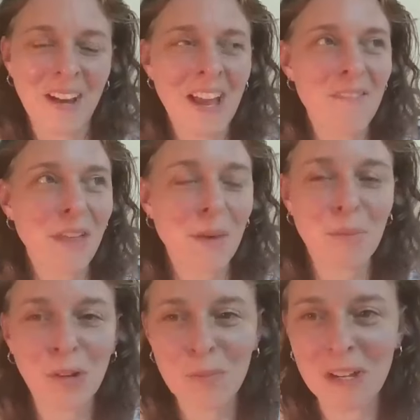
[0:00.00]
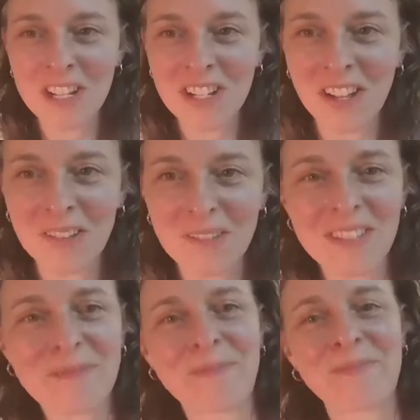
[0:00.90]
Yeah, I have that book on my
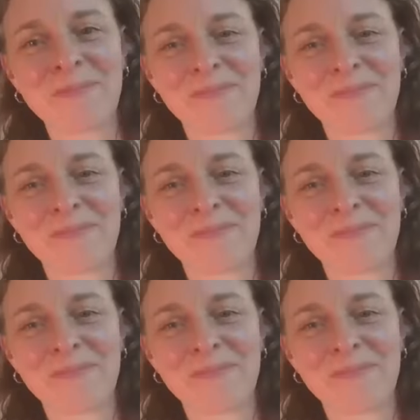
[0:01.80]
shelves.